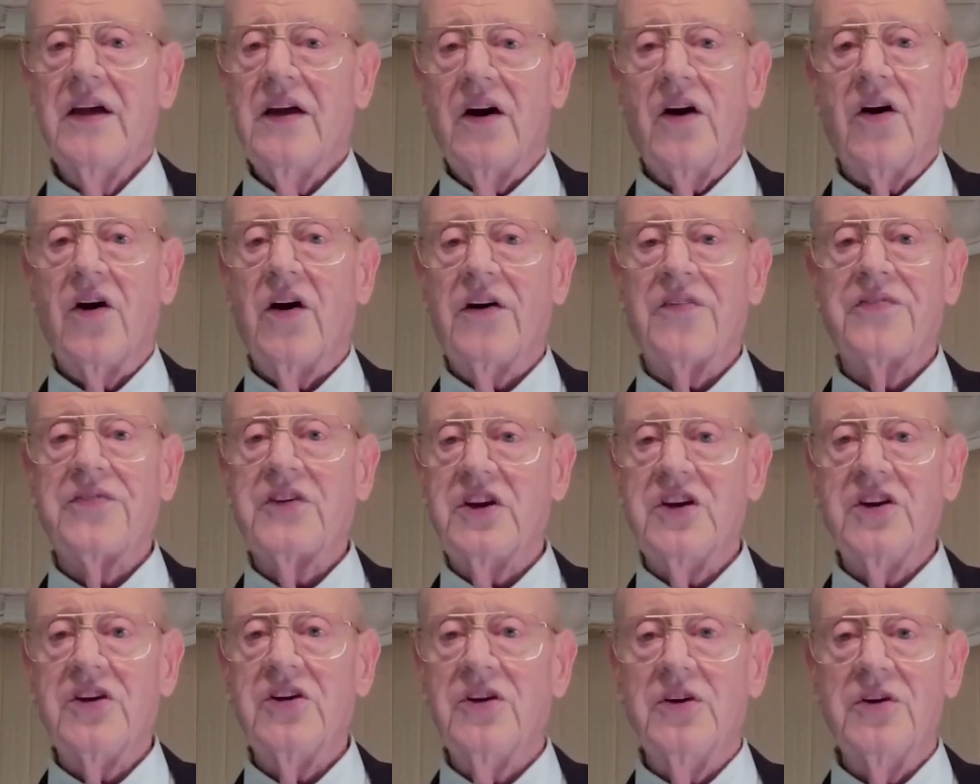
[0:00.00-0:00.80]
off
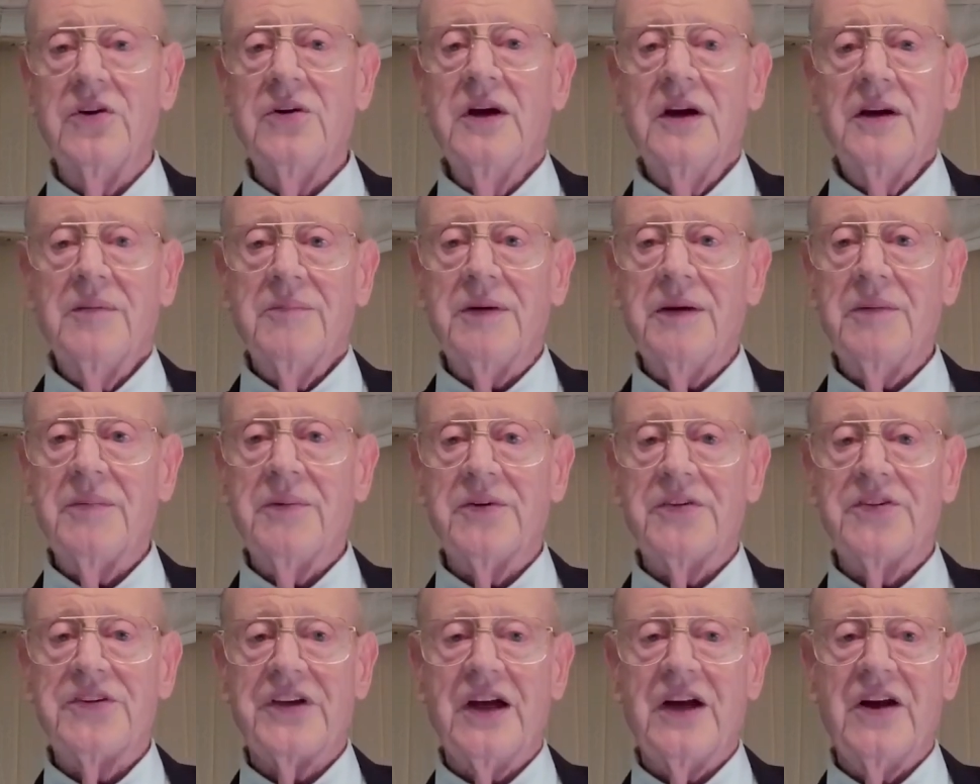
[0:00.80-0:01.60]
cue,
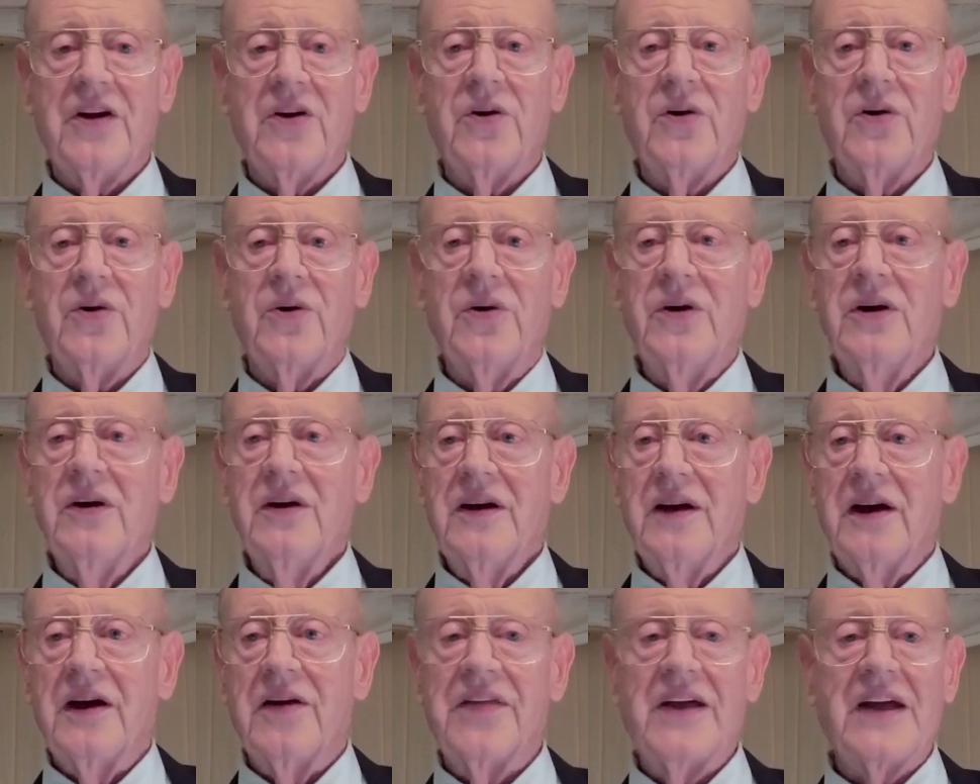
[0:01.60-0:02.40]
people say, oh,
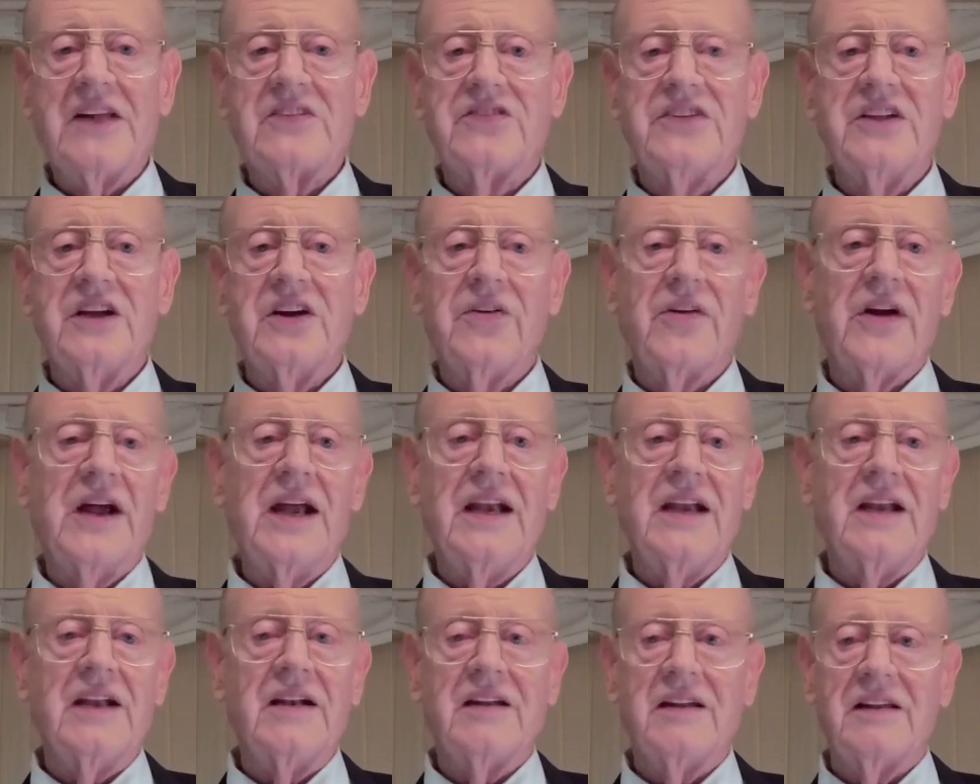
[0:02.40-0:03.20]
uh, that's
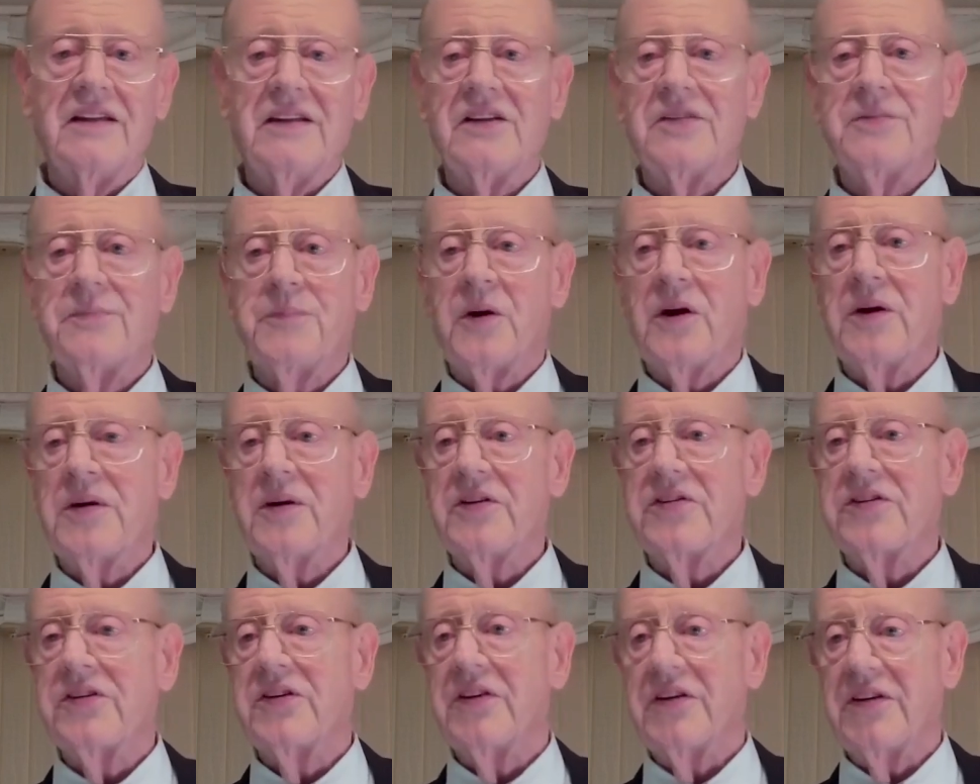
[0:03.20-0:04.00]
degrading to this
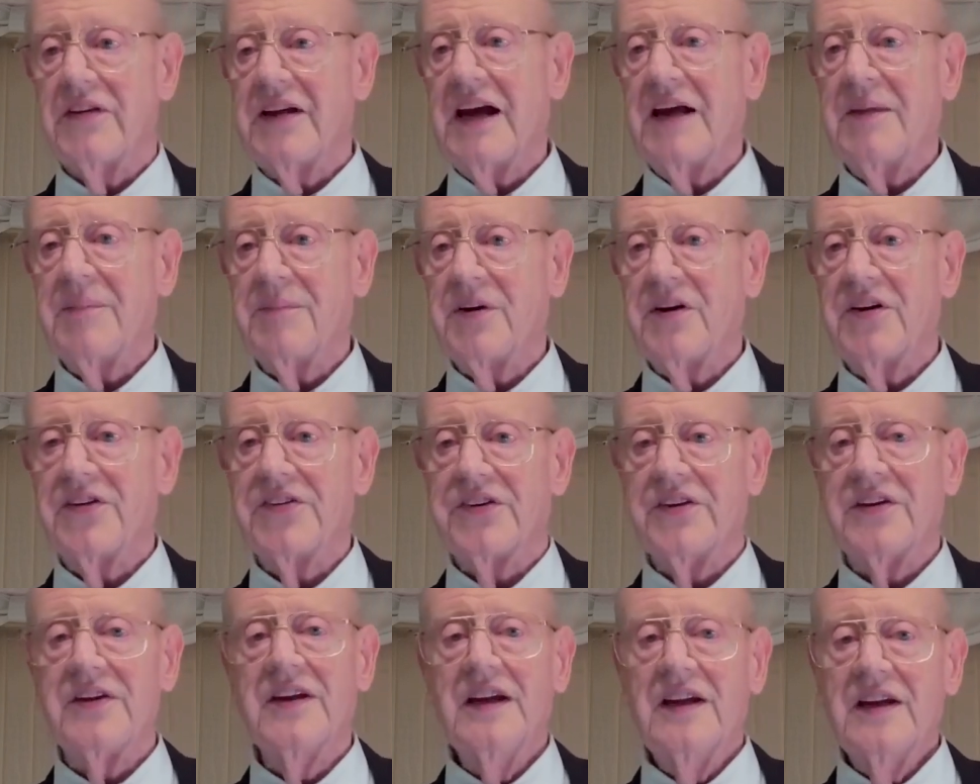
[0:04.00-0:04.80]
person or that
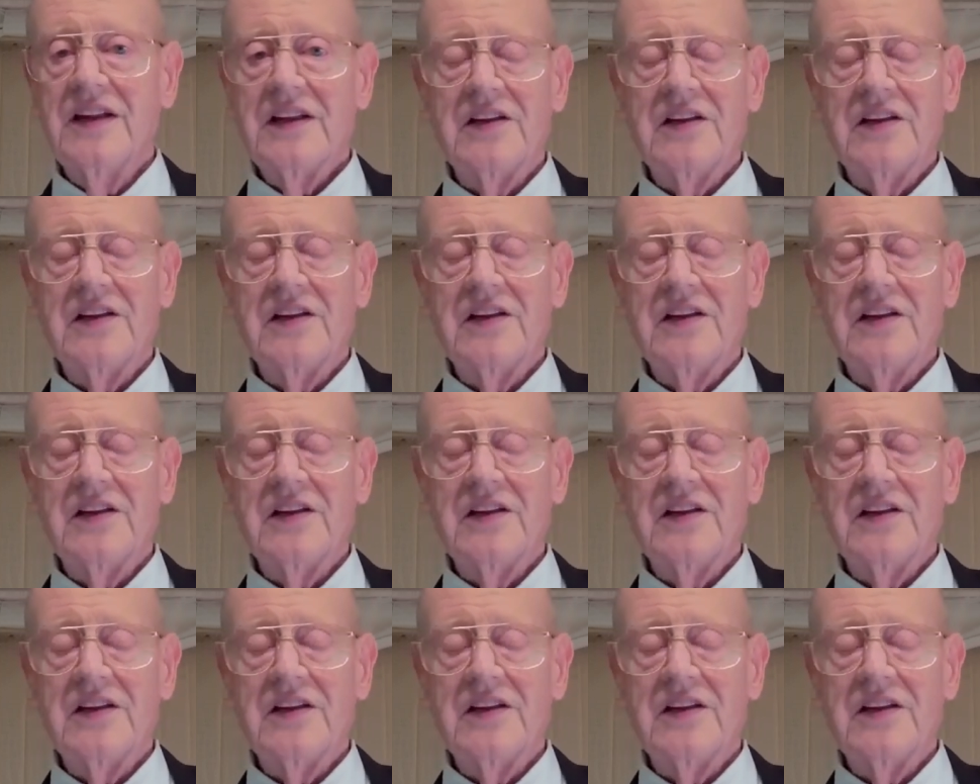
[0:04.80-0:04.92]
person.